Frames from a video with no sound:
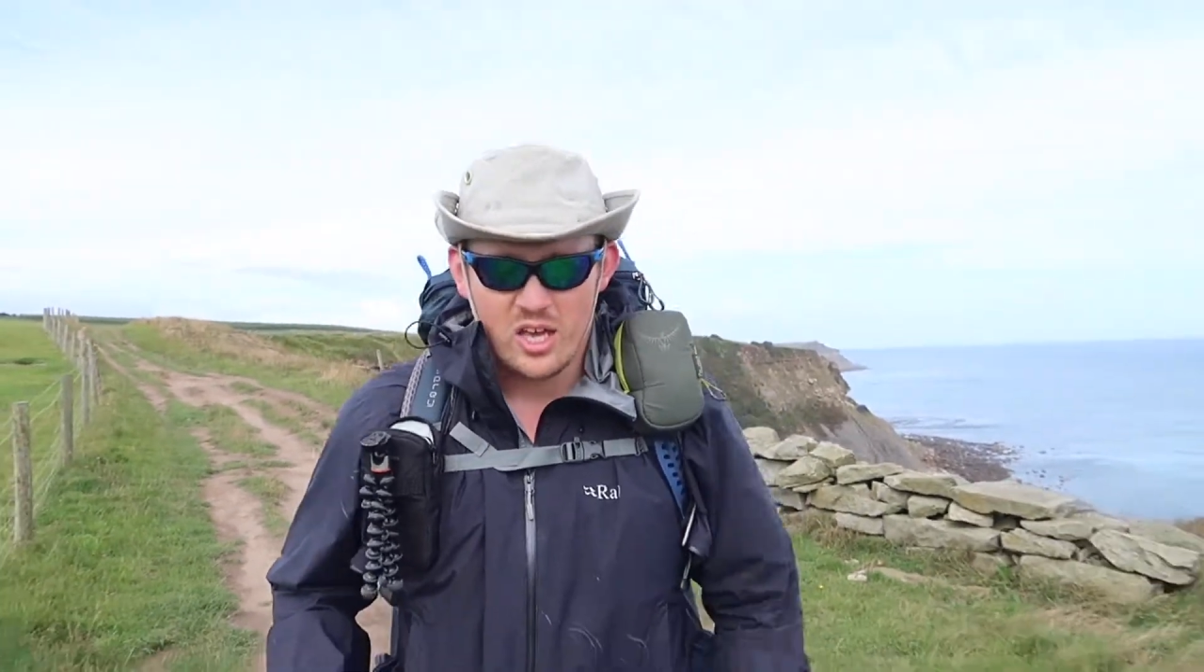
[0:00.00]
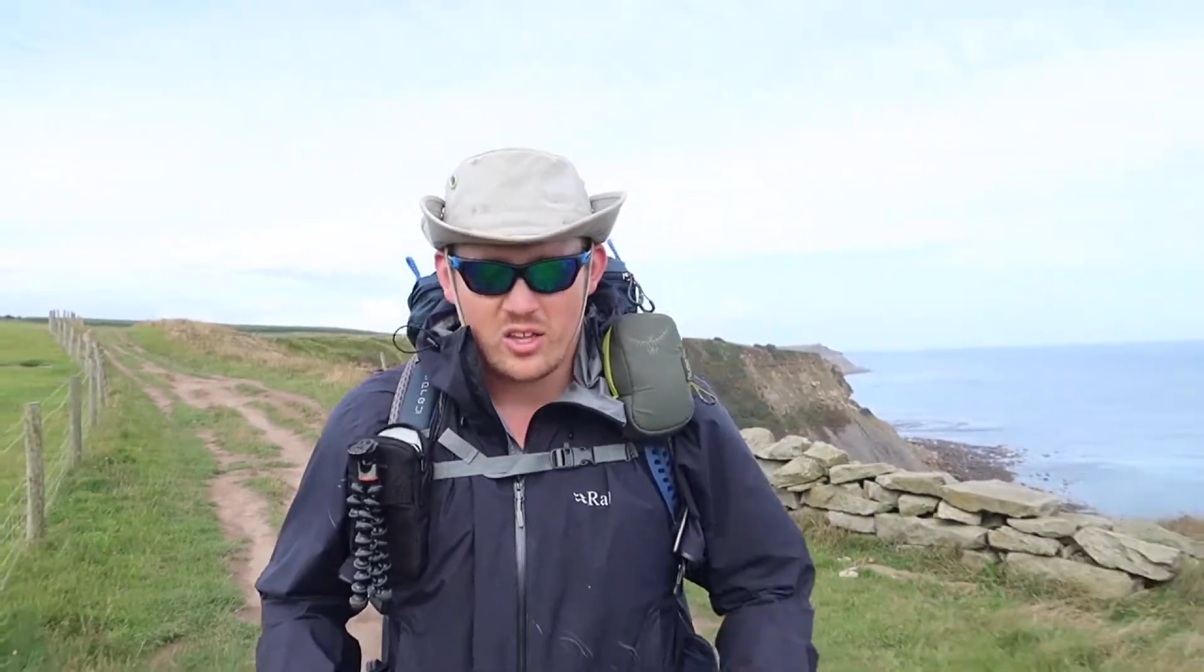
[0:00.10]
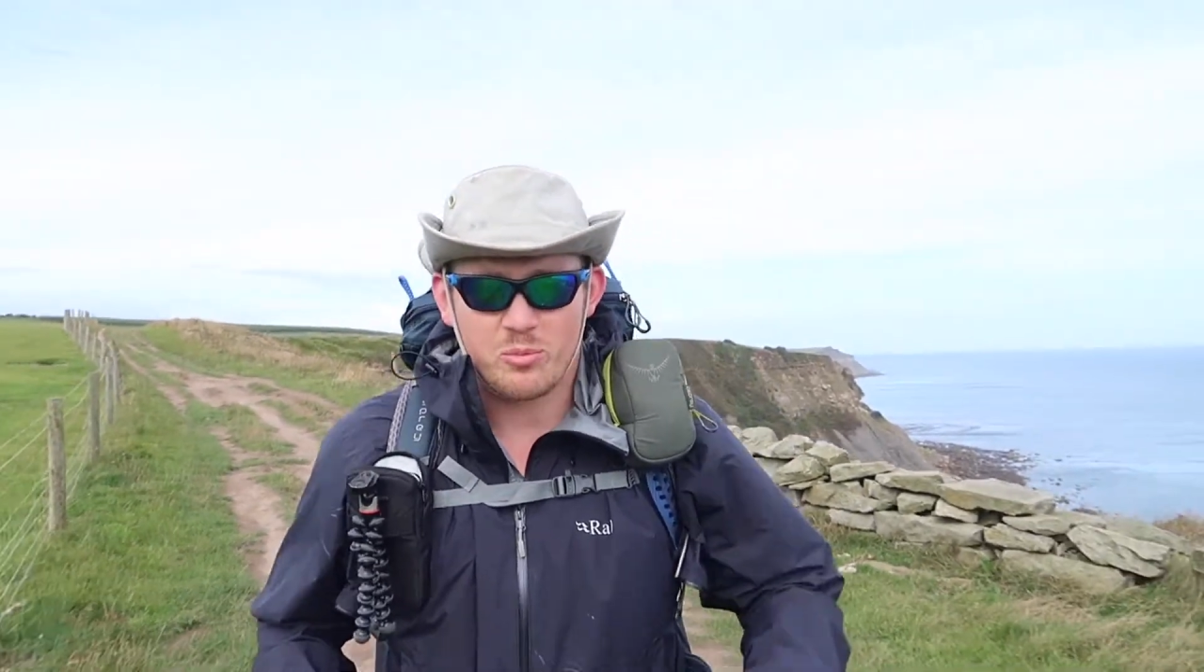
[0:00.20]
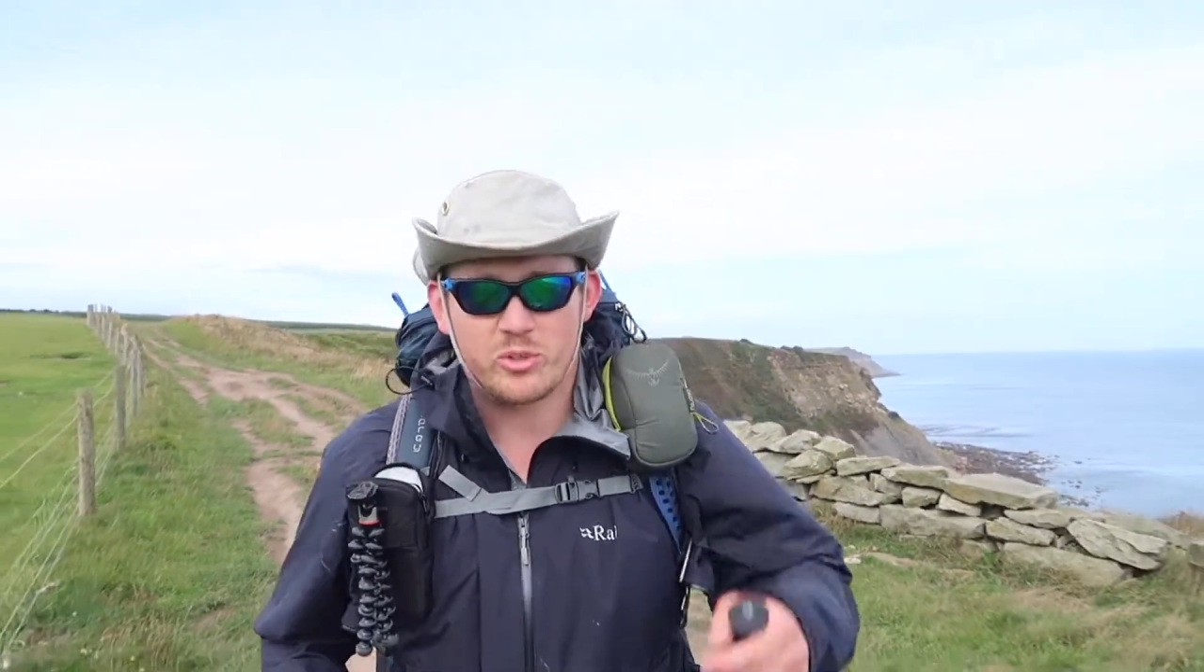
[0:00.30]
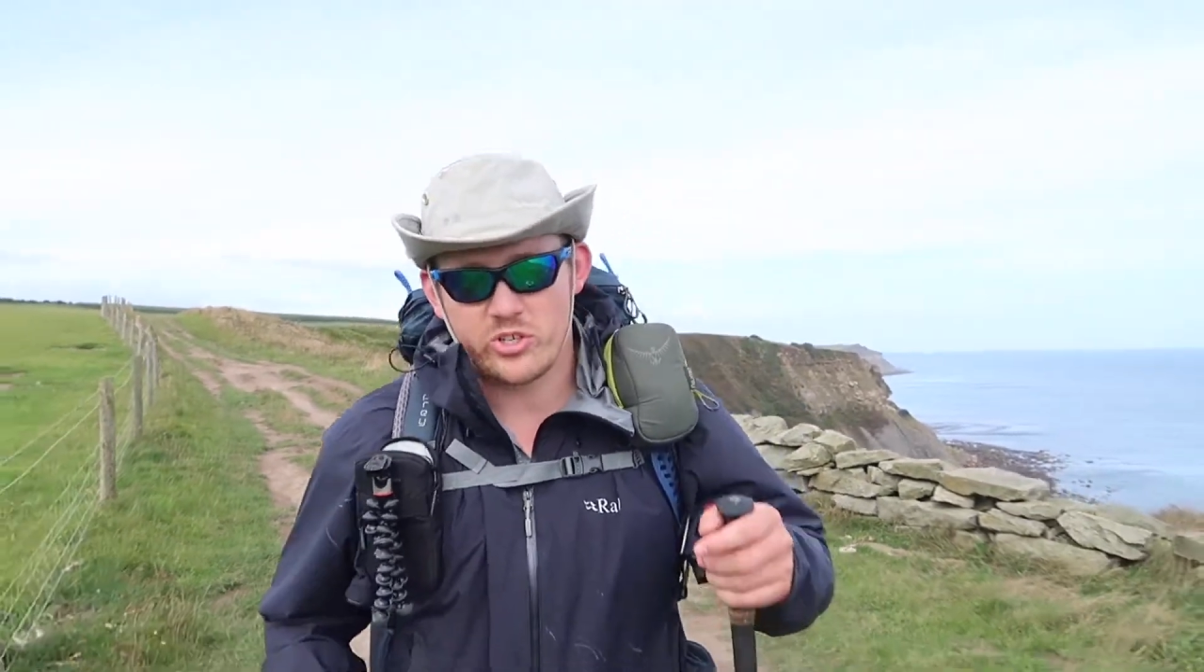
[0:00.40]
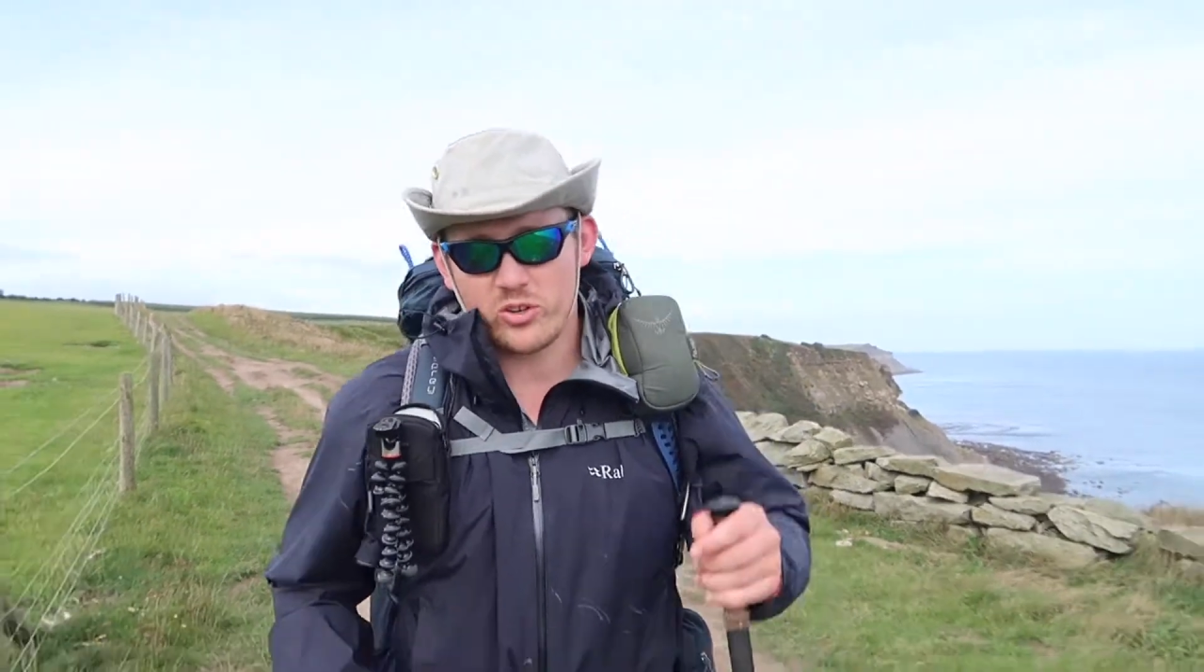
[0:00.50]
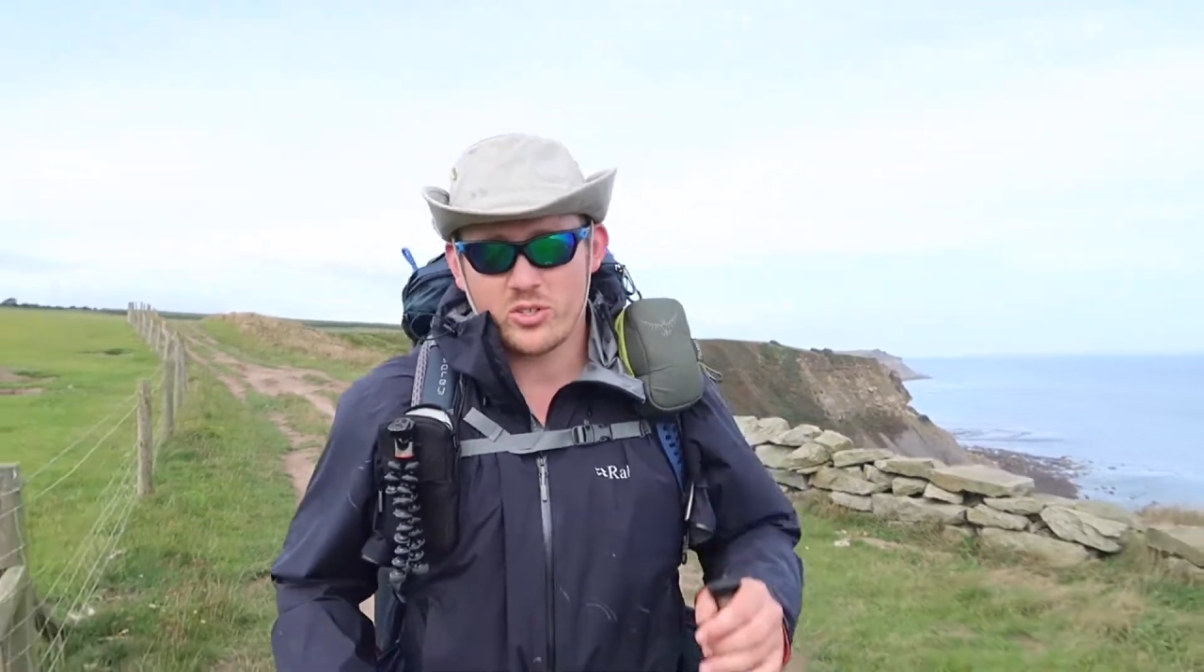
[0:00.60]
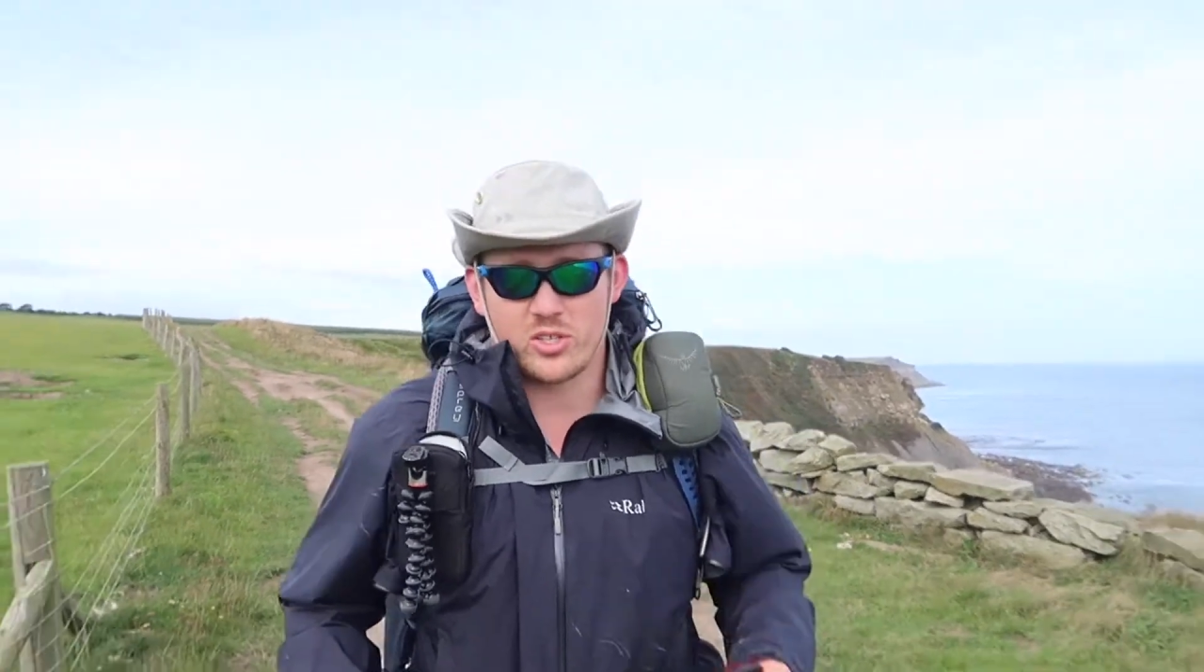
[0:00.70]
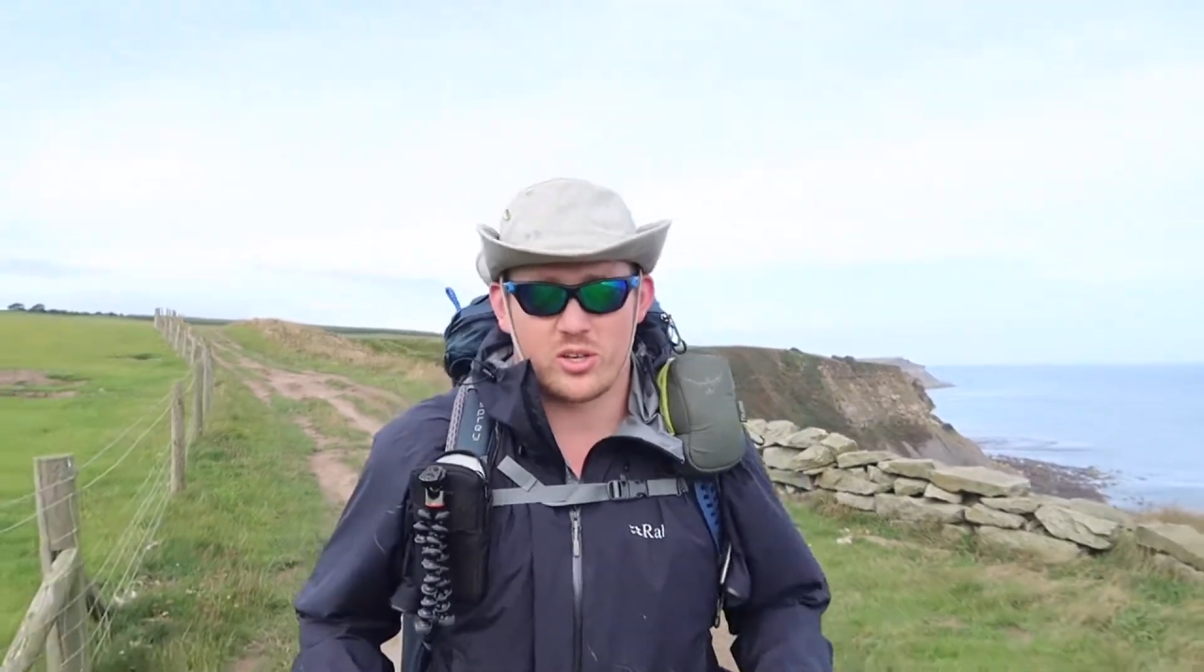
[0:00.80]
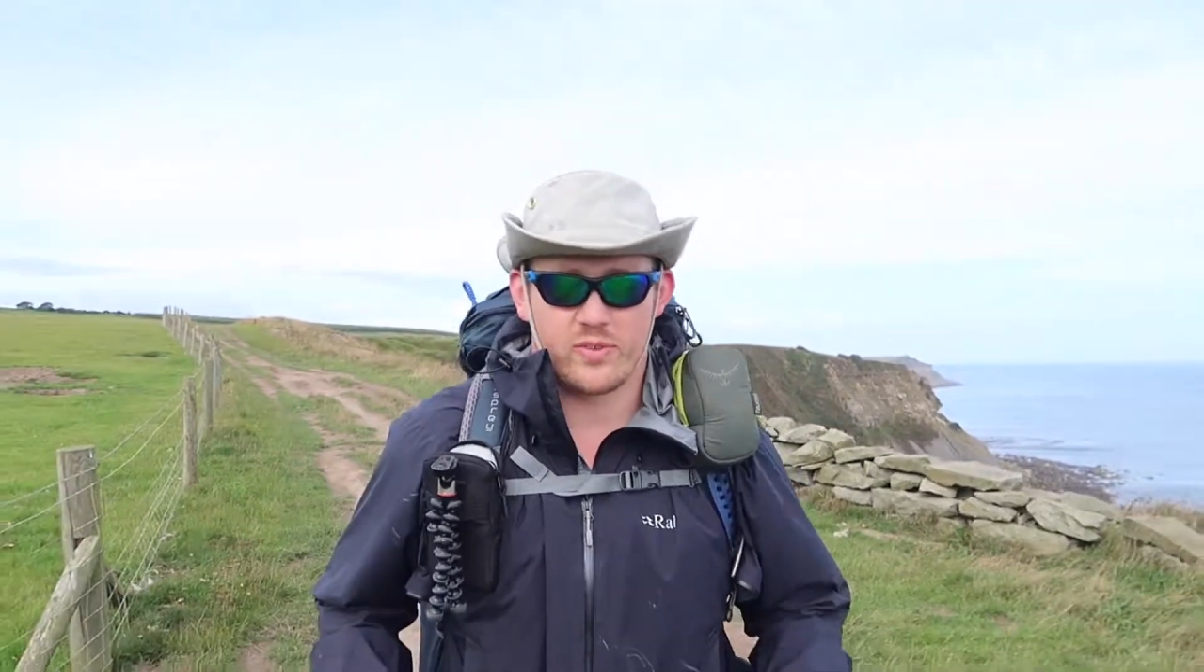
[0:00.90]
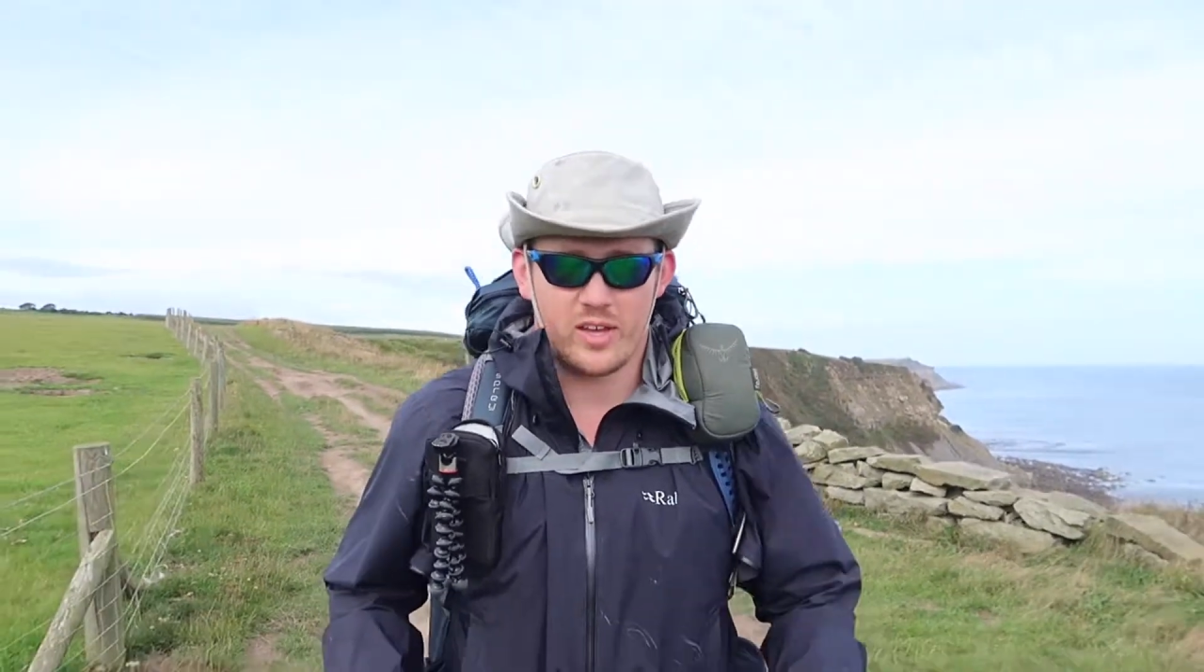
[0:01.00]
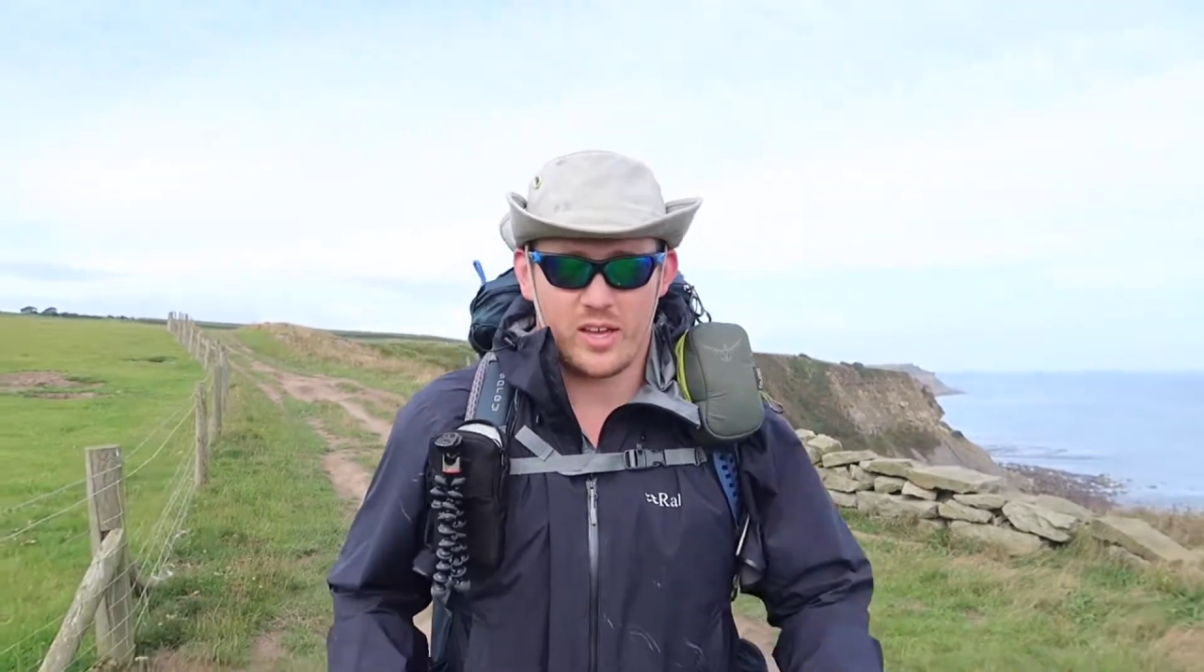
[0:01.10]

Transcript: The majority of it